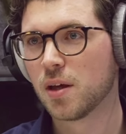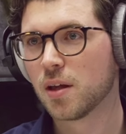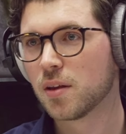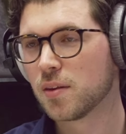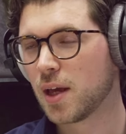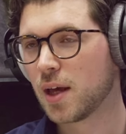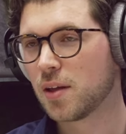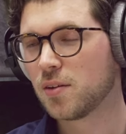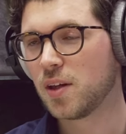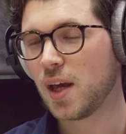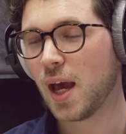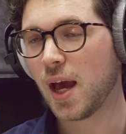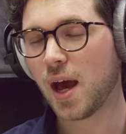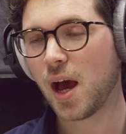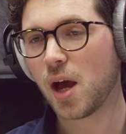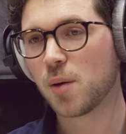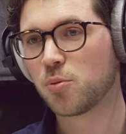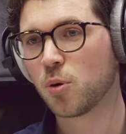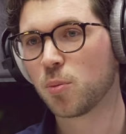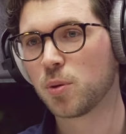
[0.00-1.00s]
Then the
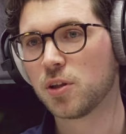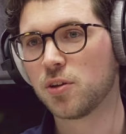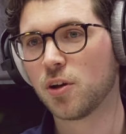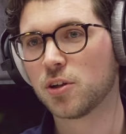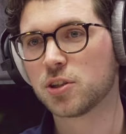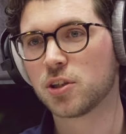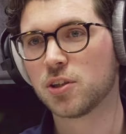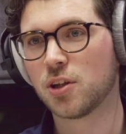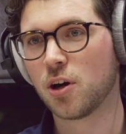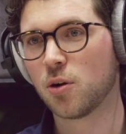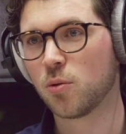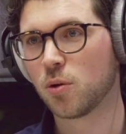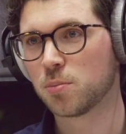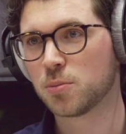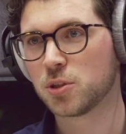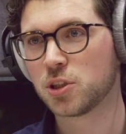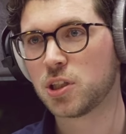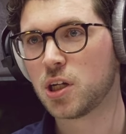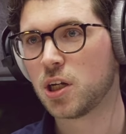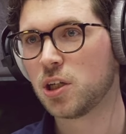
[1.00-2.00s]
AI probably doesn't know what
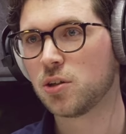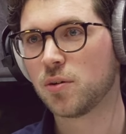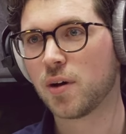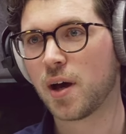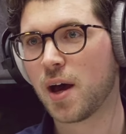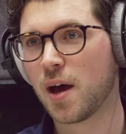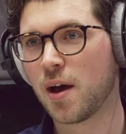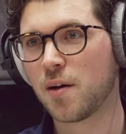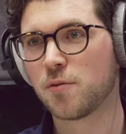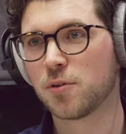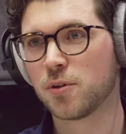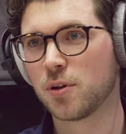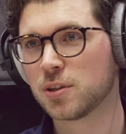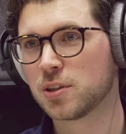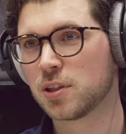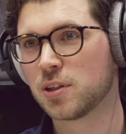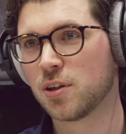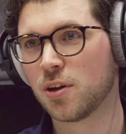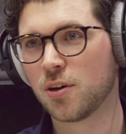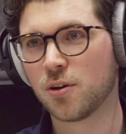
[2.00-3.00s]
machine you have. It
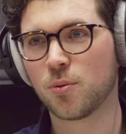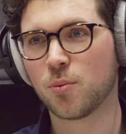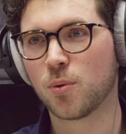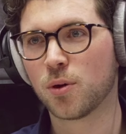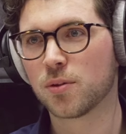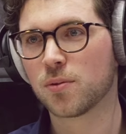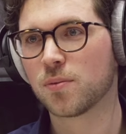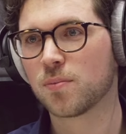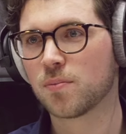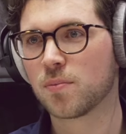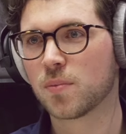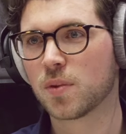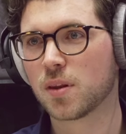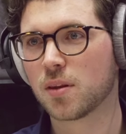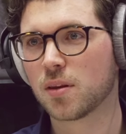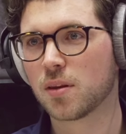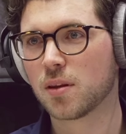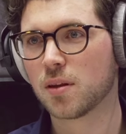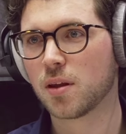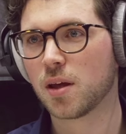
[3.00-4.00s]
doesn't know what
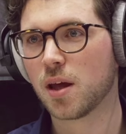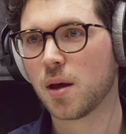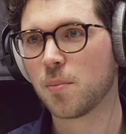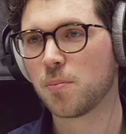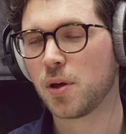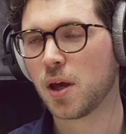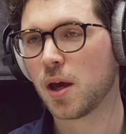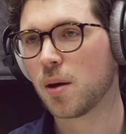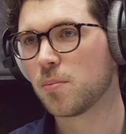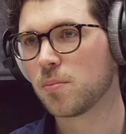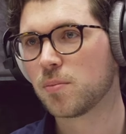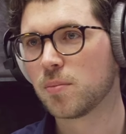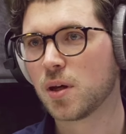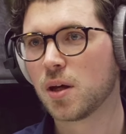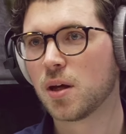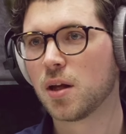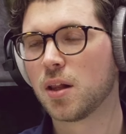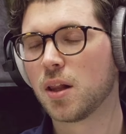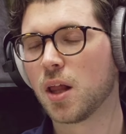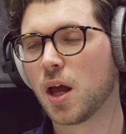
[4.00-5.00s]
NPM
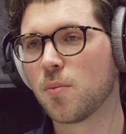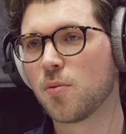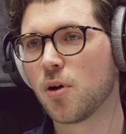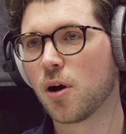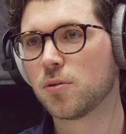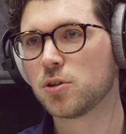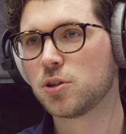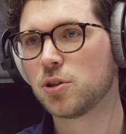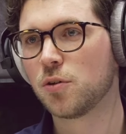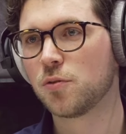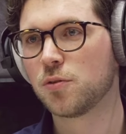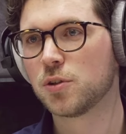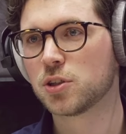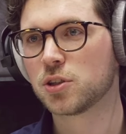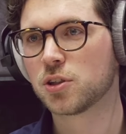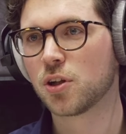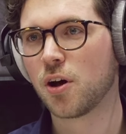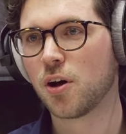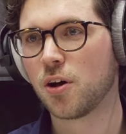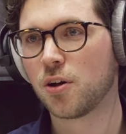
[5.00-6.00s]
libraries you've
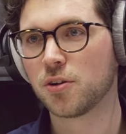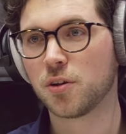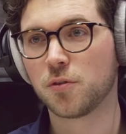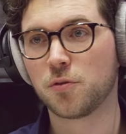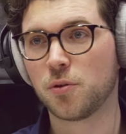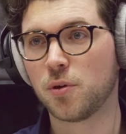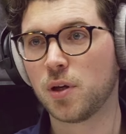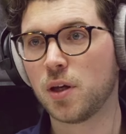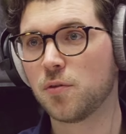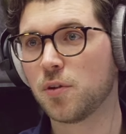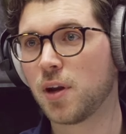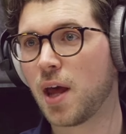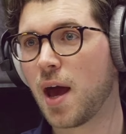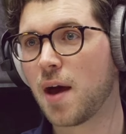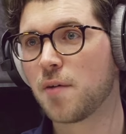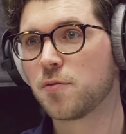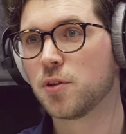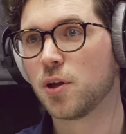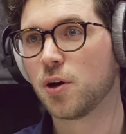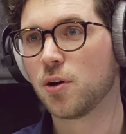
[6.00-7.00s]
installed, if you even
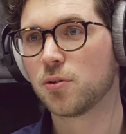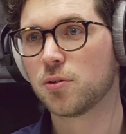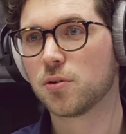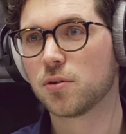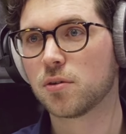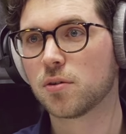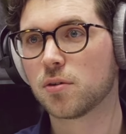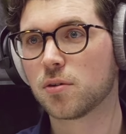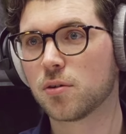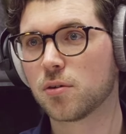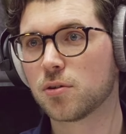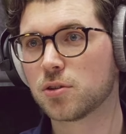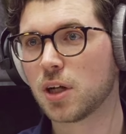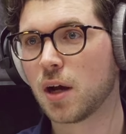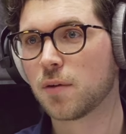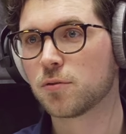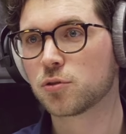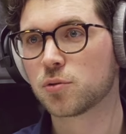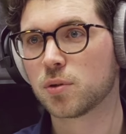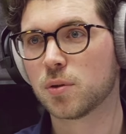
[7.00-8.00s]
have Node or
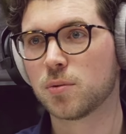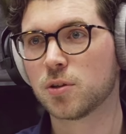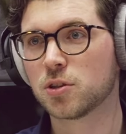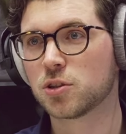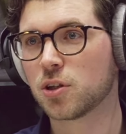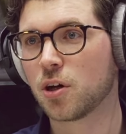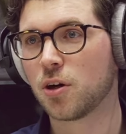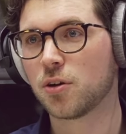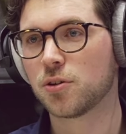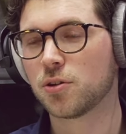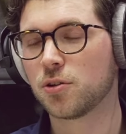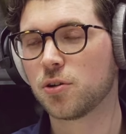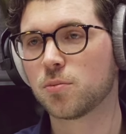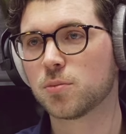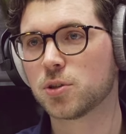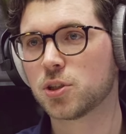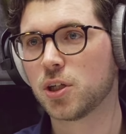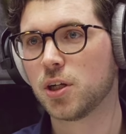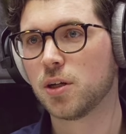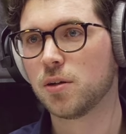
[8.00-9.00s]
JavaScript installed on your
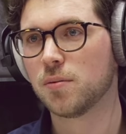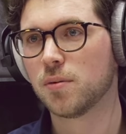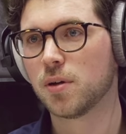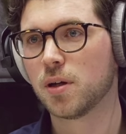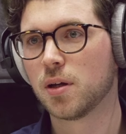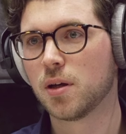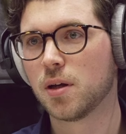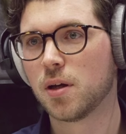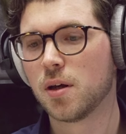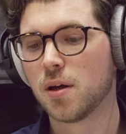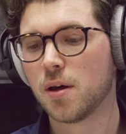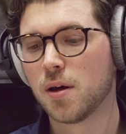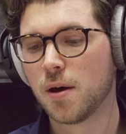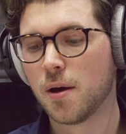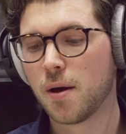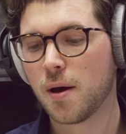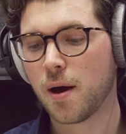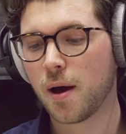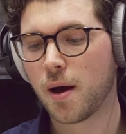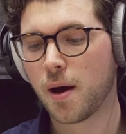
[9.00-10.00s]
machine.
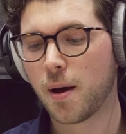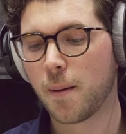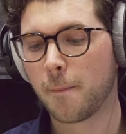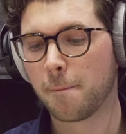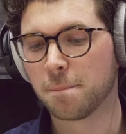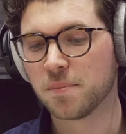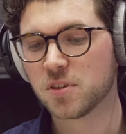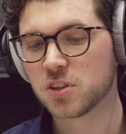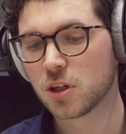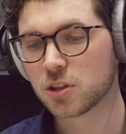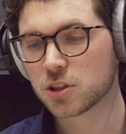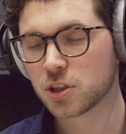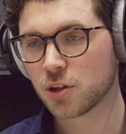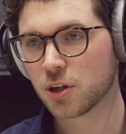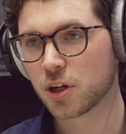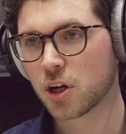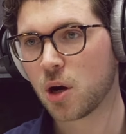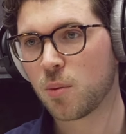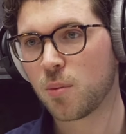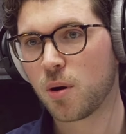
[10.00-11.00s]
So it's going to
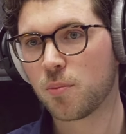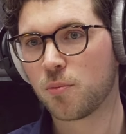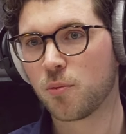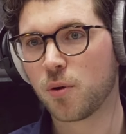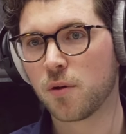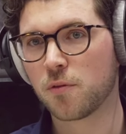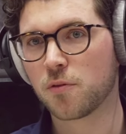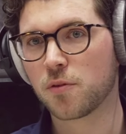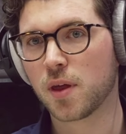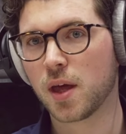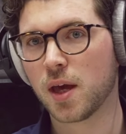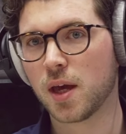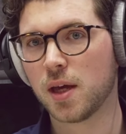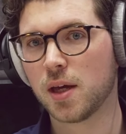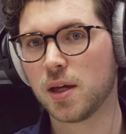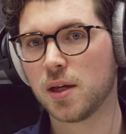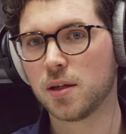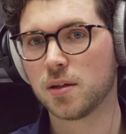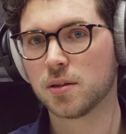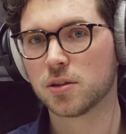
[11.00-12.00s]
come up with
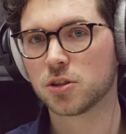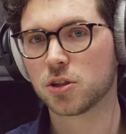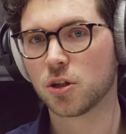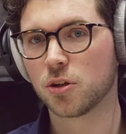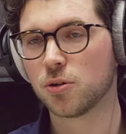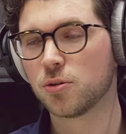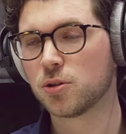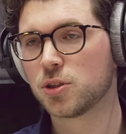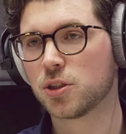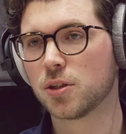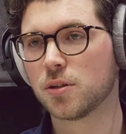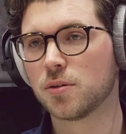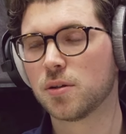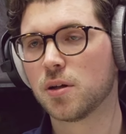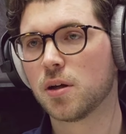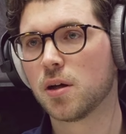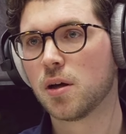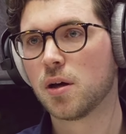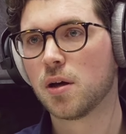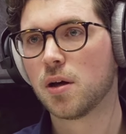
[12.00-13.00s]
a solution
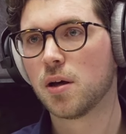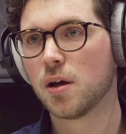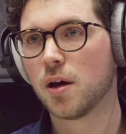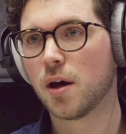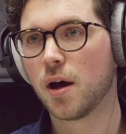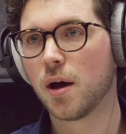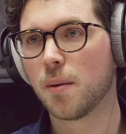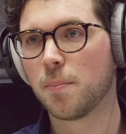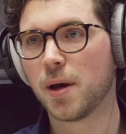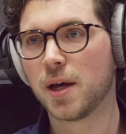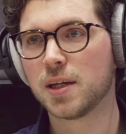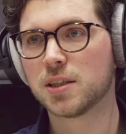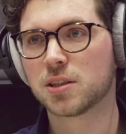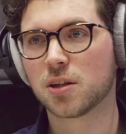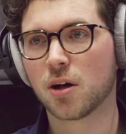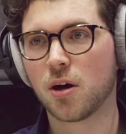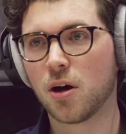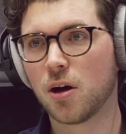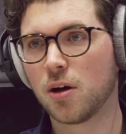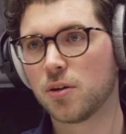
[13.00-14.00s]
based
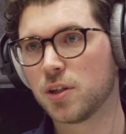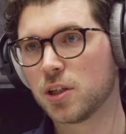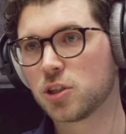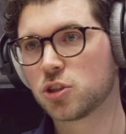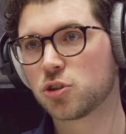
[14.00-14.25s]
on its